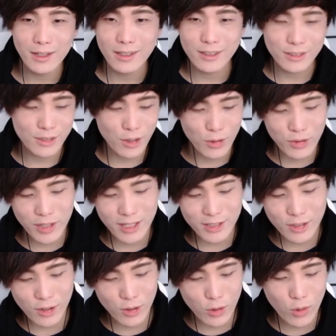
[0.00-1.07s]
so
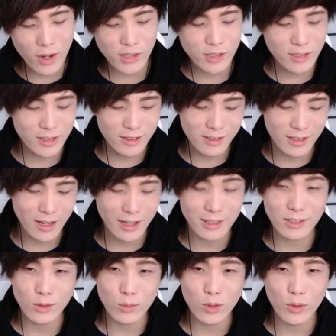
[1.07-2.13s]
these are questions
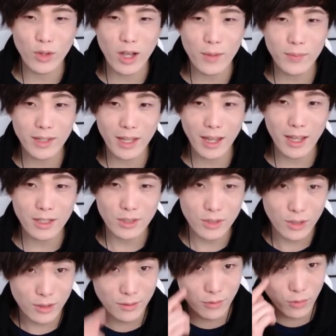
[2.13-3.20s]
that will not be
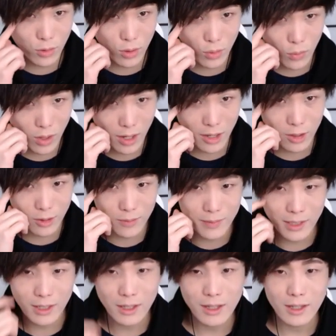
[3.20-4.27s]
answered for a while
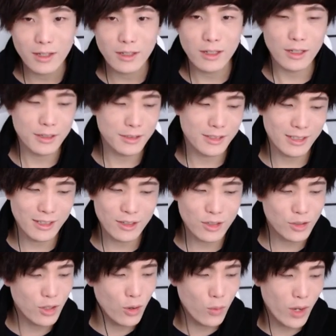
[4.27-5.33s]
because
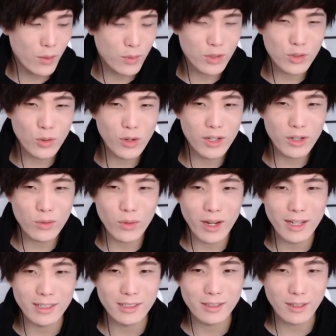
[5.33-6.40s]
there's no way we're joining a
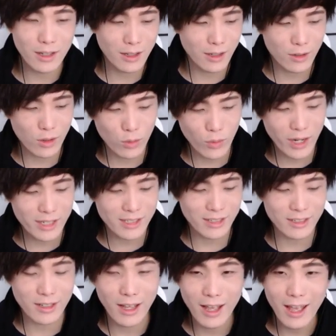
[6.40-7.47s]
race, uh, a racing
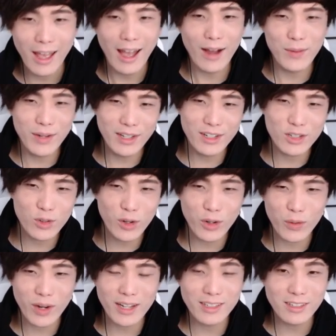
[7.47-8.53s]
team. How are we going to join a
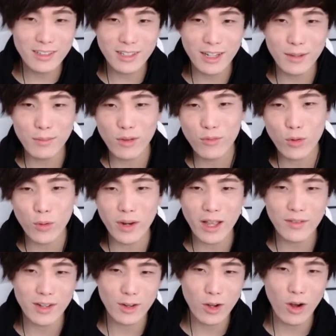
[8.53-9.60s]
racing team before we
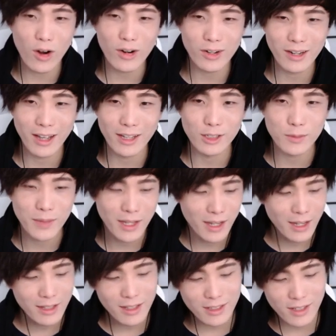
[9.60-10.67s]
have a car, guys?
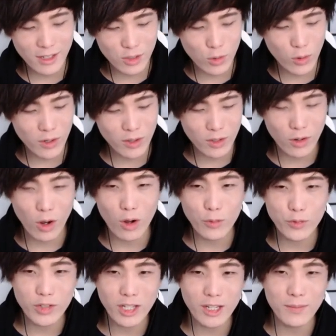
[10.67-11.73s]
That's like joining the
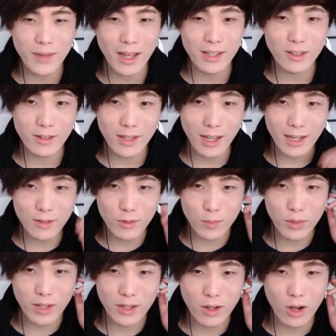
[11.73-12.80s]
golf team and you can't even
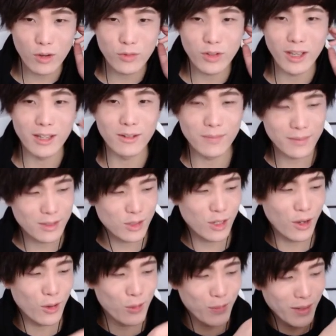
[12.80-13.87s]
play golf yet.
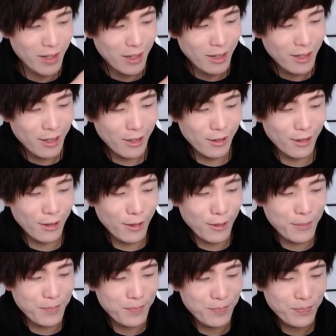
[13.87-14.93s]
So,
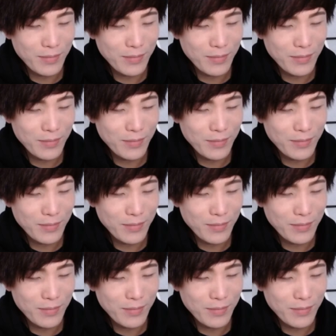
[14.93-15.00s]
um,